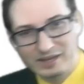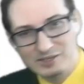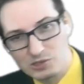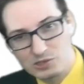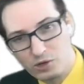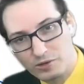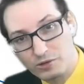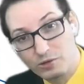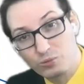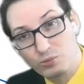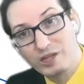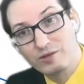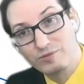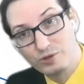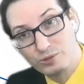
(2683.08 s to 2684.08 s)
is stored on
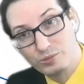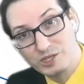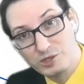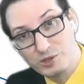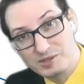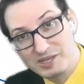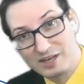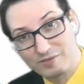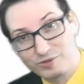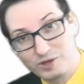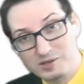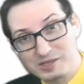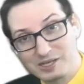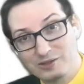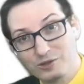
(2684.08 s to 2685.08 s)
one of the region
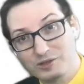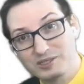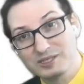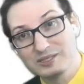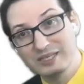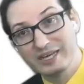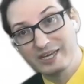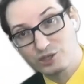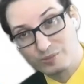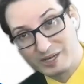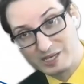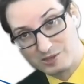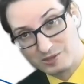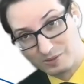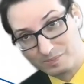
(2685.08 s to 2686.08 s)
servers and not in the
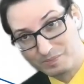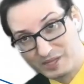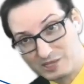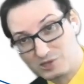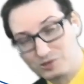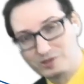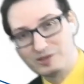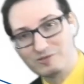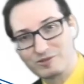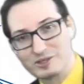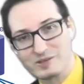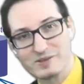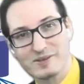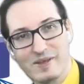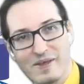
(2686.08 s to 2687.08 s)
HMaster. That's the
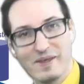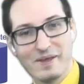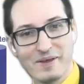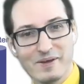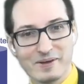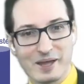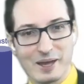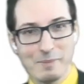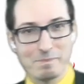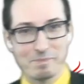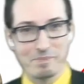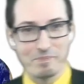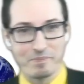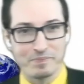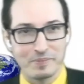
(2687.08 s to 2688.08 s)
difference. Okay.
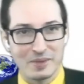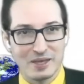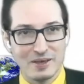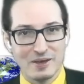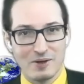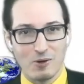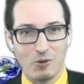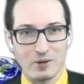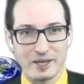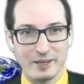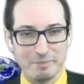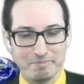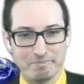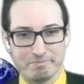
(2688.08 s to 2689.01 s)
Okay.